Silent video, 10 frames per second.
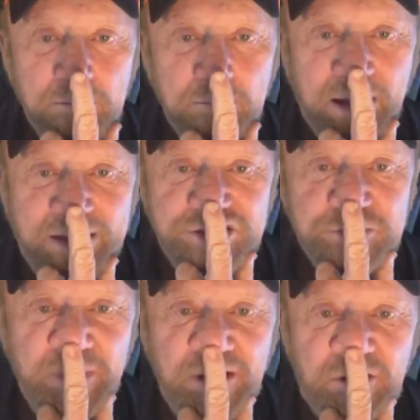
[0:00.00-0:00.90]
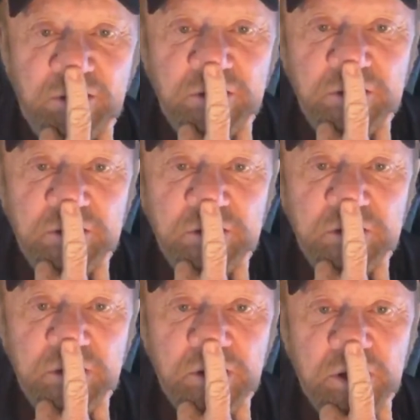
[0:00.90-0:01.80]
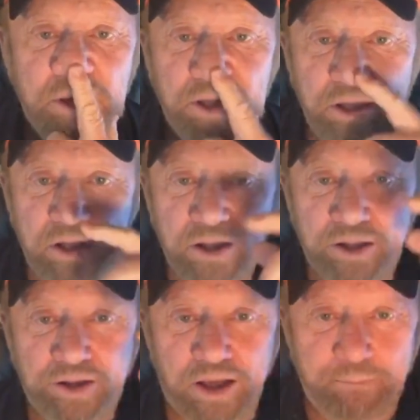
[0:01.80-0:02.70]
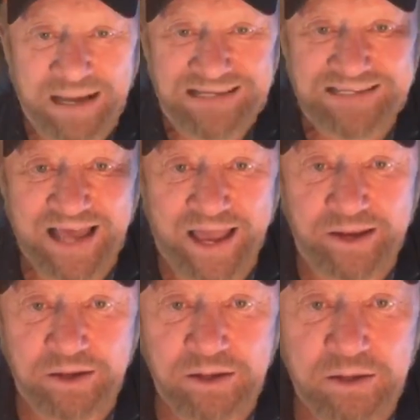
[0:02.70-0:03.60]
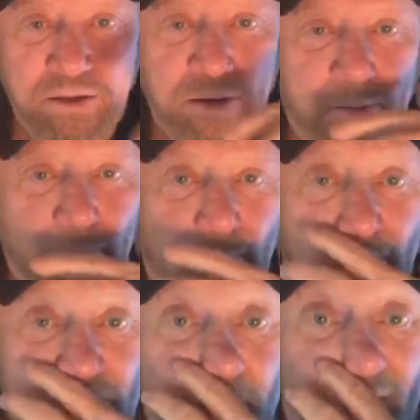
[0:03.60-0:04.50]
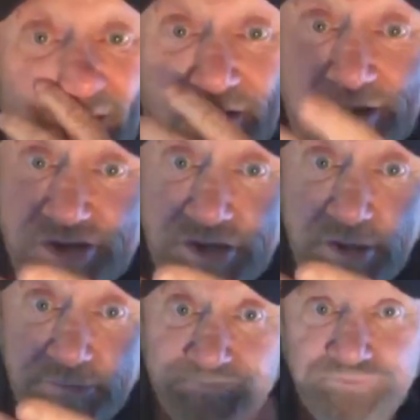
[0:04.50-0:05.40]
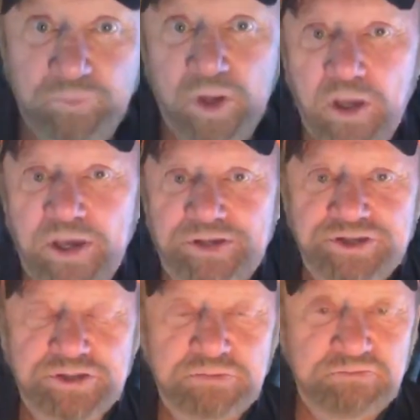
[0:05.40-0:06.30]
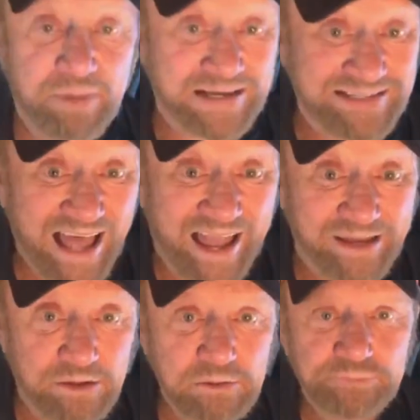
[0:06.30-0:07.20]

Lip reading: by smell, not by sight. Most birds, it's by sight.